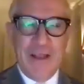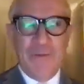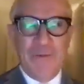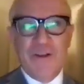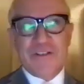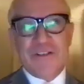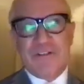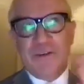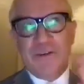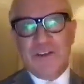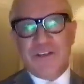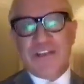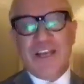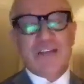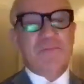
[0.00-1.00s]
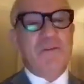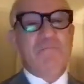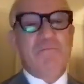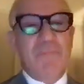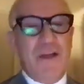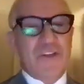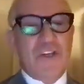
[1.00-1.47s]
Whereas, it takes me
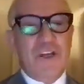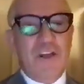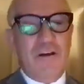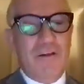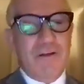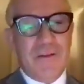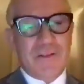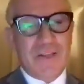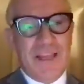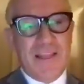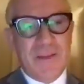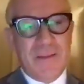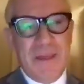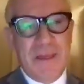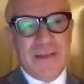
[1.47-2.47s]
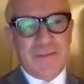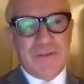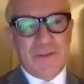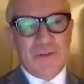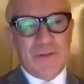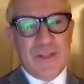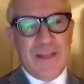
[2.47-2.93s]
much longer to get the men to
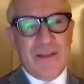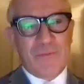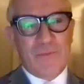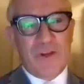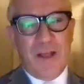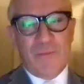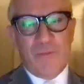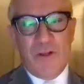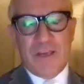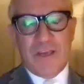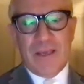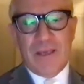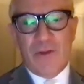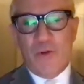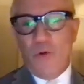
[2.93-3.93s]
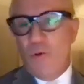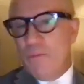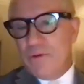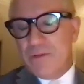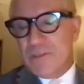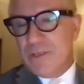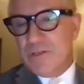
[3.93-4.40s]
do that when I'm working in
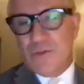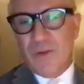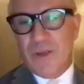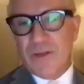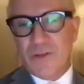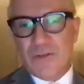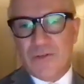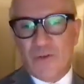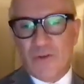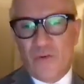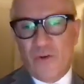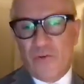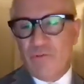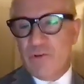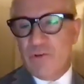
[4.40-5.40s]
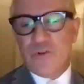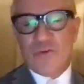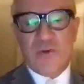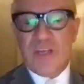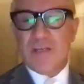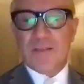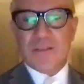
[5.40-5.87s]
corporate situations or on
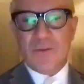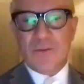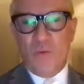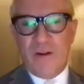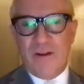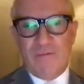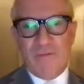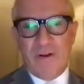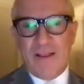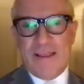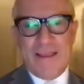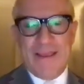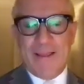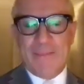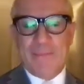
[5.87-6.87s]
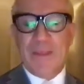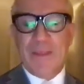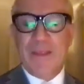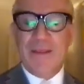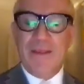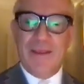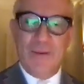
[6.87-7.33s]
retreats or wherever I am
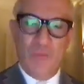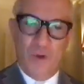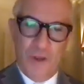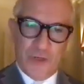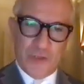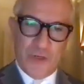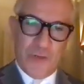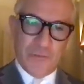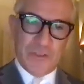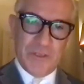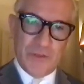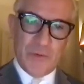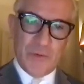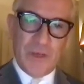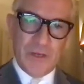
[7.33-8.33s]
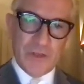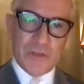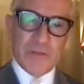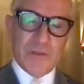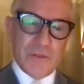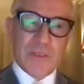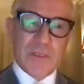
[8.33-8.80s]
in workshop
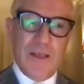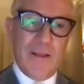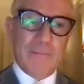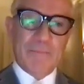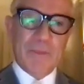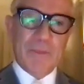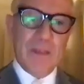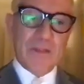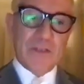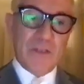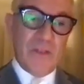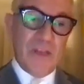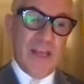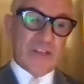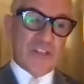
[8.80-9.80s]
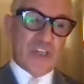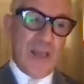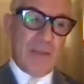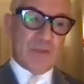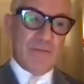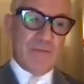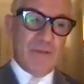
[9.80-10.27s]
situations. Yeah. So the next
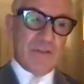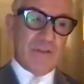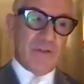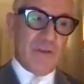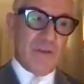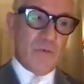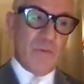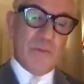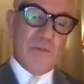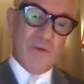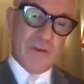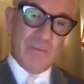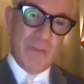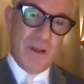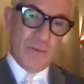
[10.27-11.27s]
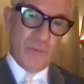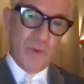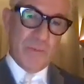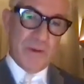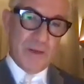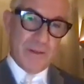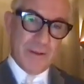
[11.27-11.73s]
chapter of history will be written by the
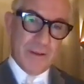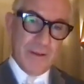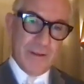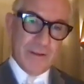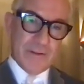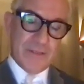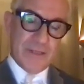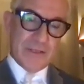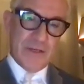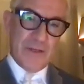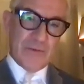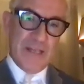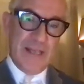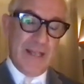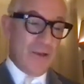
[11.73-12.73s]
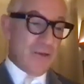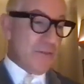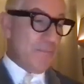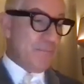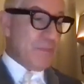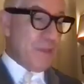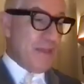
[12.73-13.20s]
women and the girls, there's no doubt.
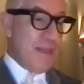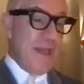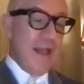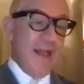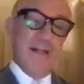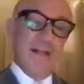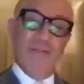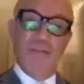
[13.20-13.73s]
And